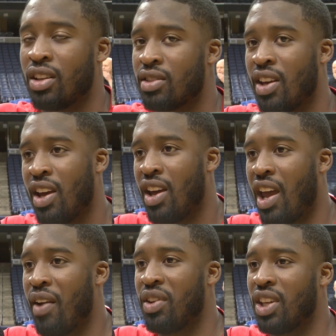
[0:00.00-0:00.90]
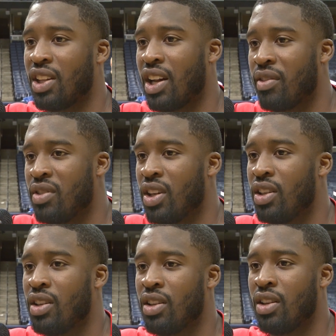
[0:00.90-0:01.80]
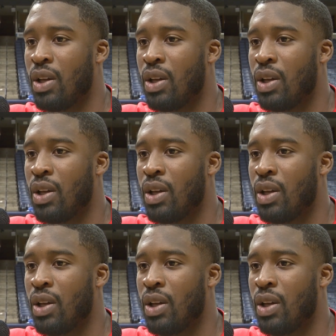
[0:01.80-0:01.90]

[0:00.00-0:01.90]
just everything that I've done.